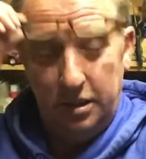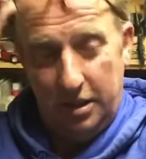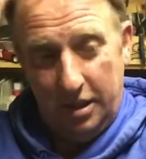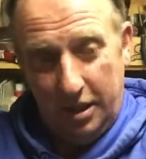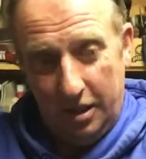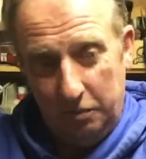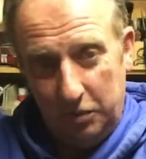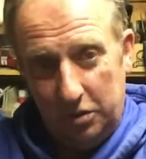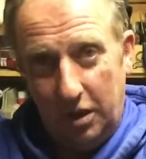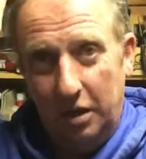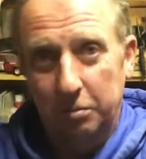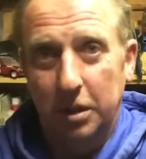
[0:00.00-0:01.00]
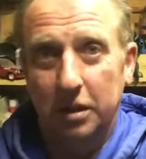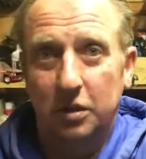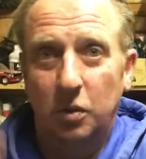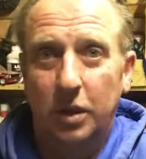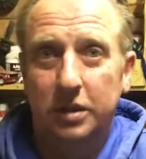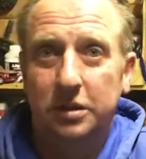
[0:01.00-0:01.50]
to try and build a
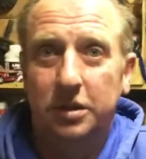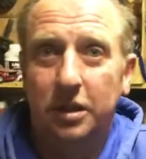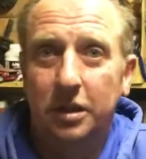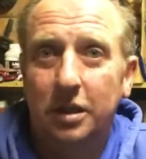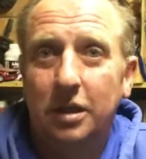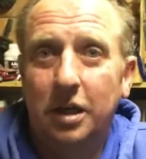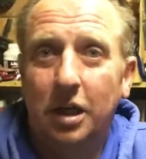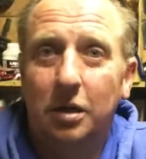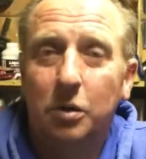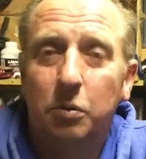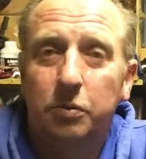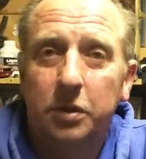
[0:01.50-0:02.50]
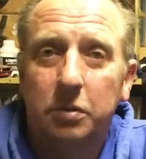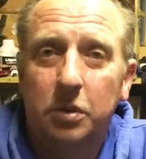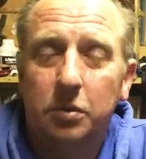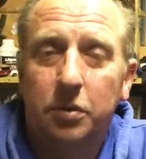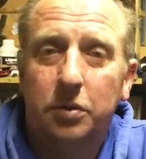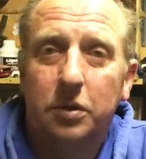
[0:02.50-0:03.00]
winch, and hopefully we'll
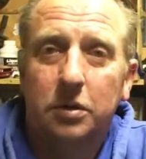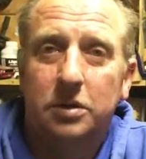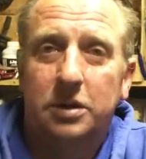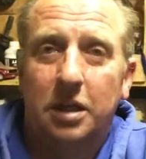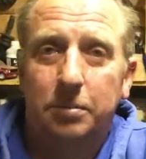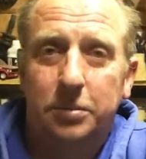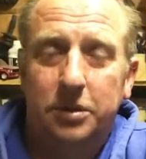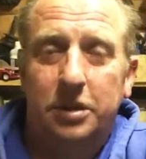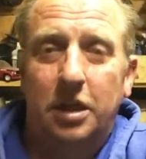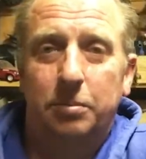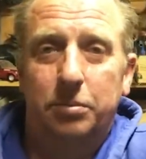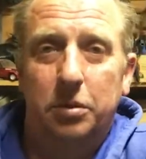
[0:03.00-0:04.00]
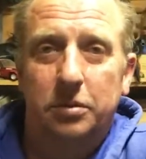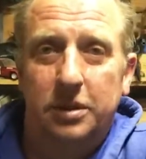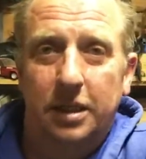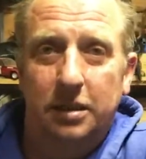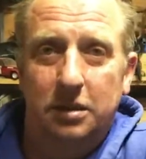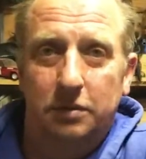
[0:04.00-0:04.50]
go through a step-to-step
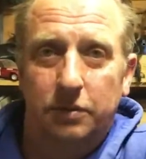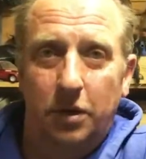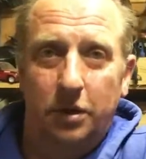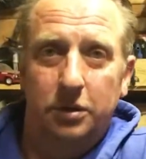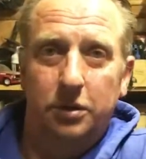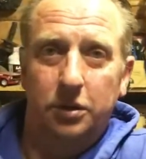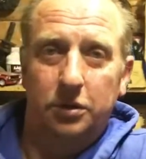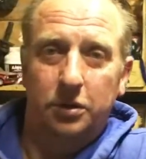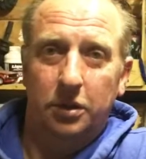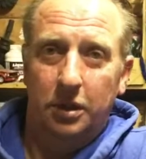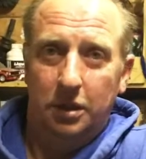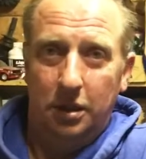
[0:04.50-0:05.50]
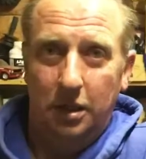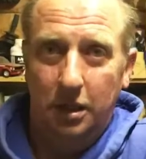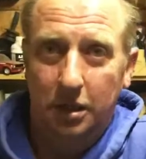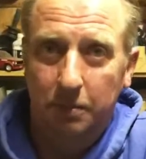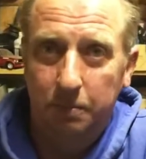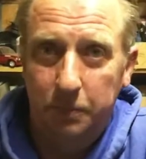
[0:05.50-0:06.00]
process of how to do it
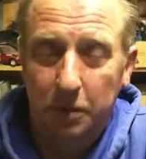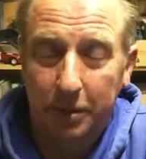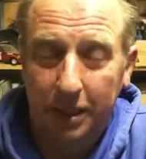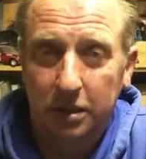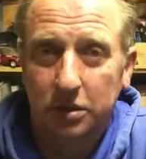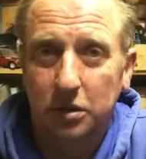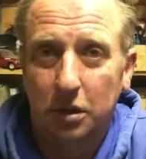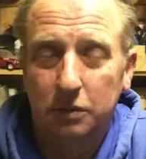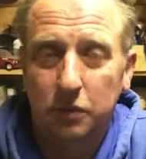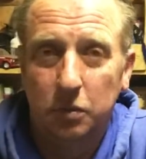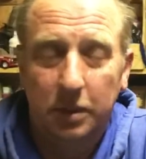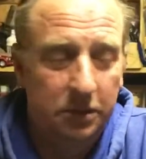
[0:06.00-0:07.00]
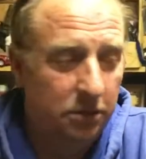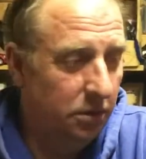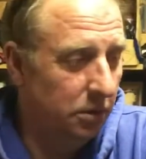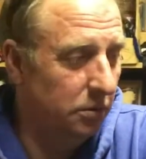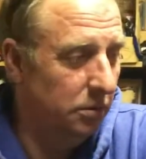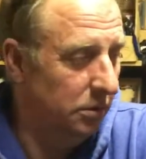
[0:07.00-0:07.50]
to make a servo winch.
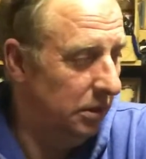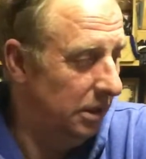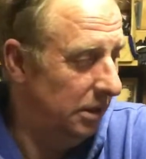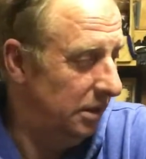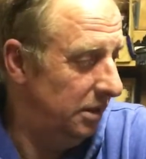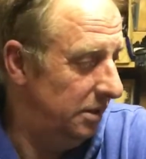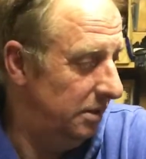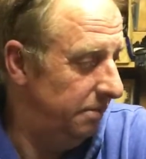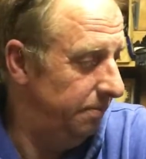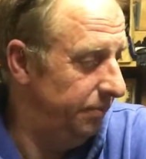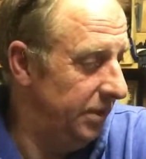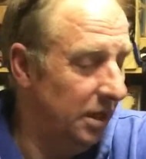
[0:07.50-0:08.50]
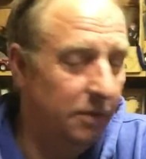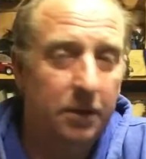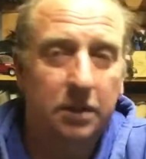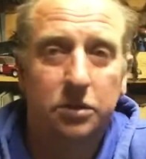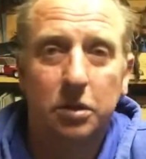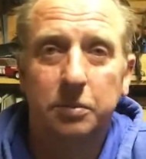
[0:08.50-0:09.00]
So yeah, if
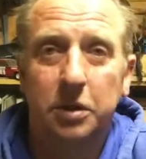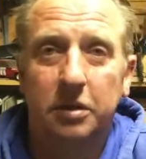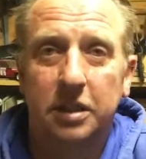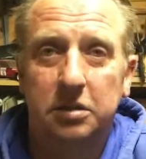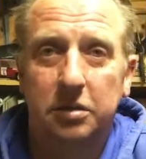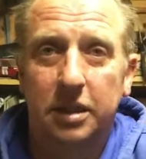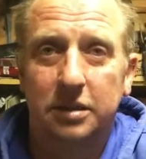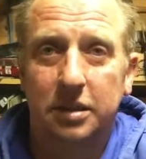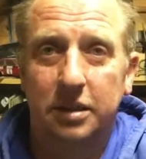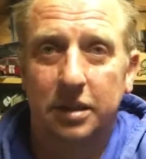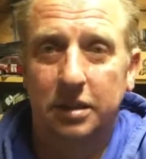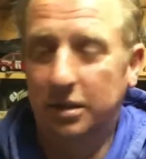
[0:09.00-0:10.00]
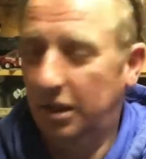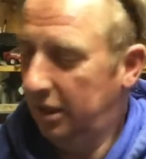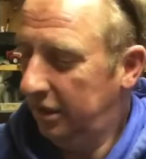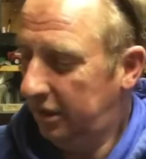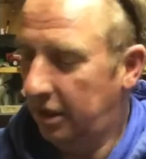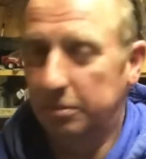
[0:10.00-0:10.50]
that's something you're interested in,
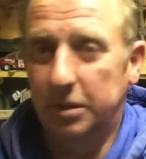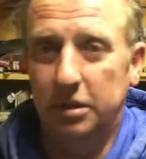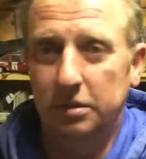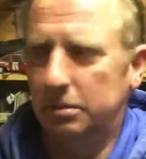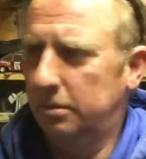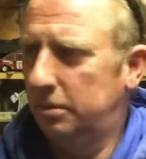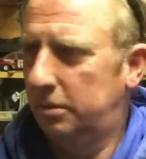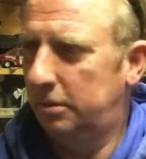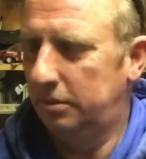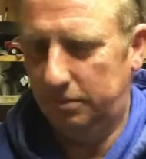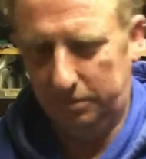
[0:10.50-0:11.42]
give me a... What